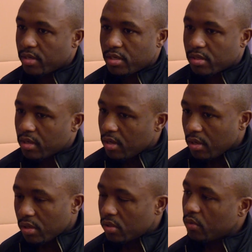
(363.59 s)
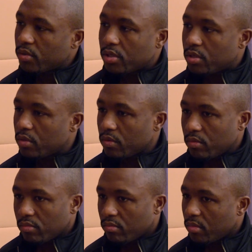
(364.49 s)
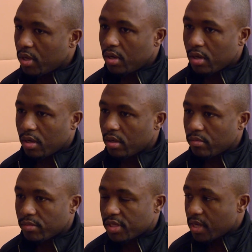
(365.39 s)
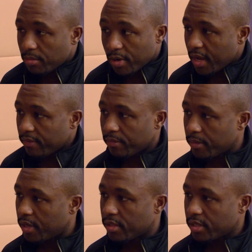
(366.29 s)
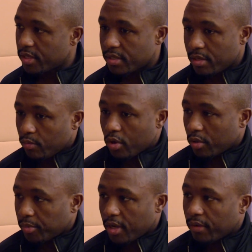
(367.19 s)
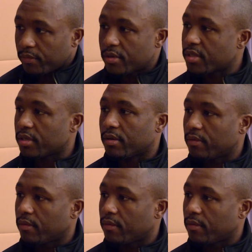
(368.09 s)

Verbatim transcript: Just do what you do, and uh, just keep grinding from there, and just the work will pay off for itself.